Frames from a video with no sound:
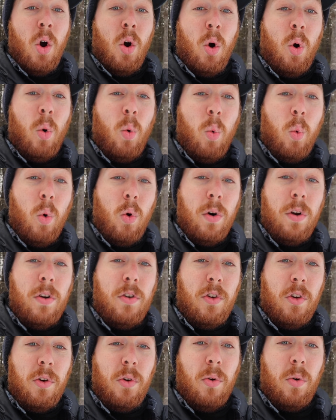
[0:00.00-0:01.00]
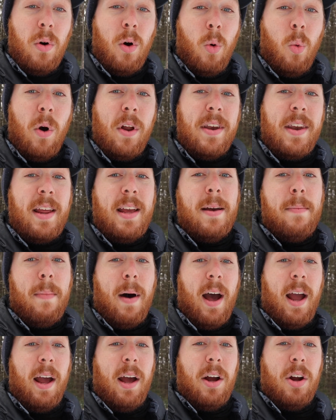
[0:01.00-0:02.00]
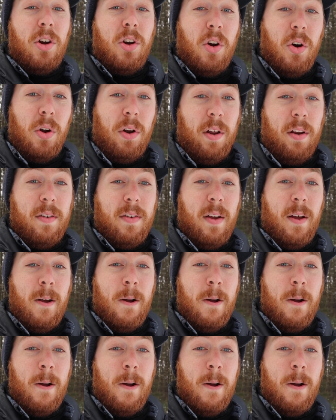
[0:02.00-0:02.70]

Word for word: who would do what Nehemiah couldn't.